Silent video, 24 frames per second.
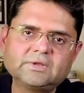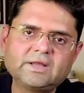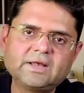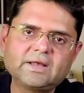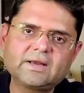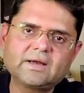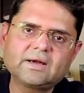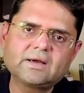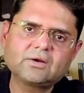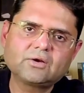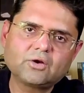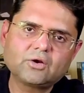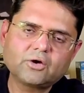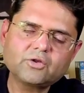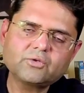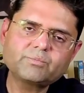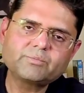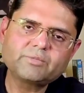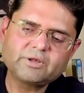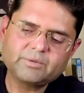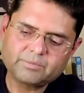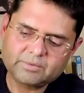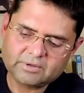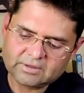So
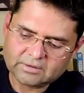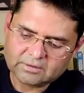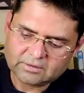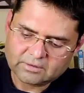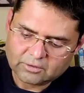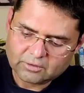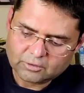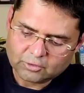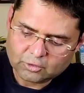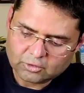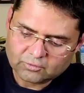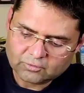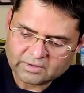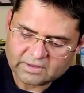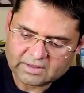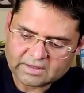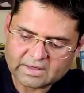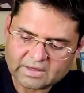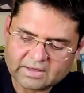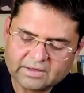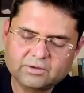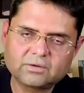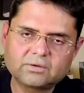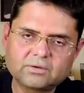there are a lot of
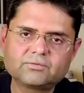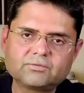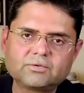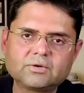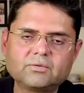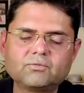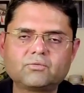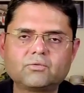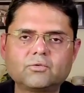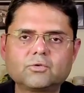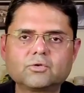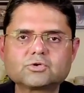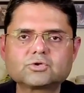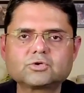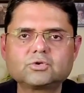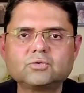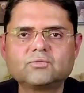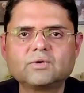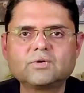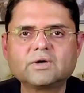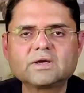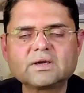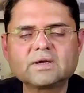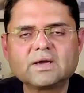people who were kind of
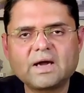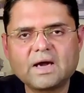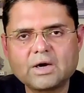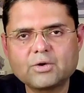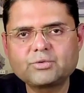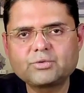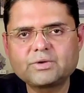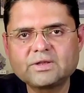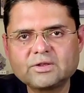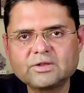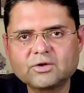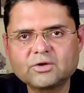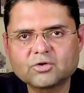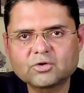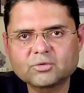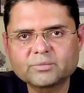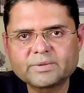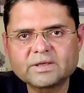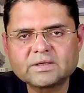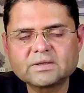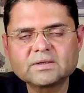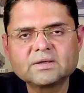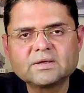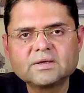forced to work
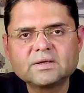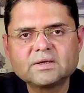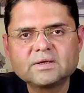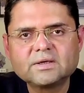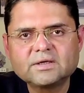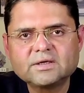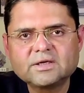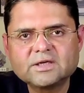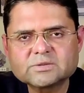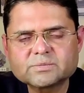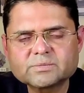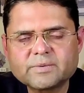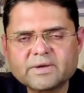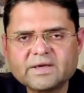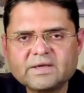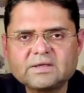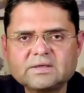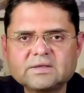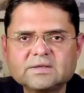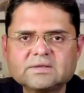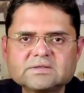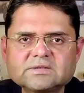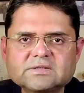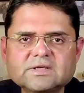out in the open
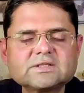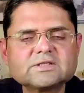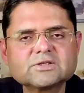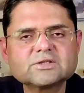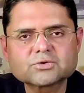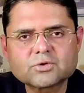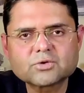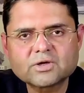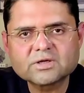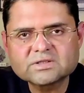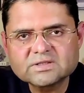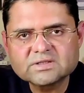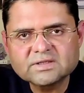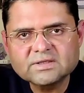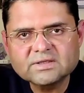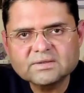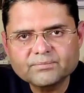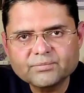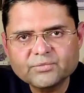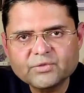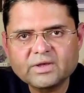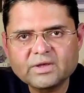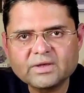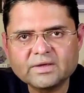despite such
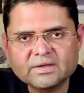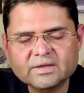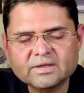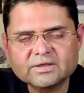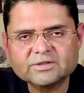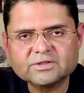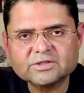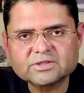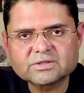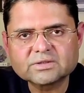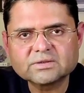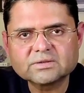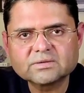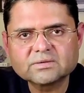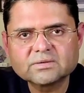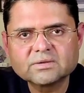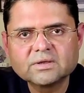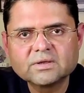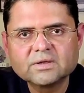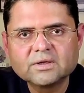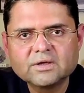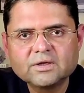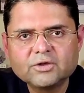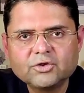a scorching heat
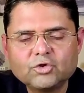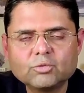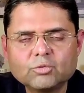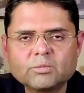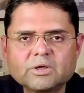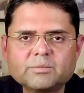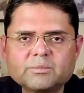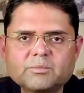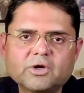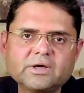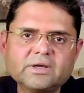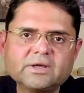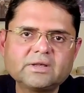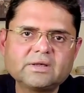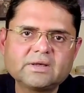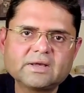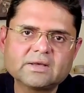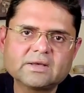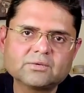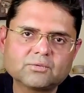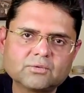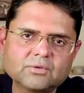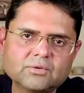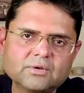condition.
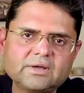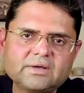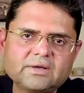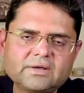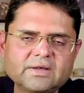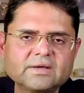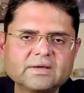Human body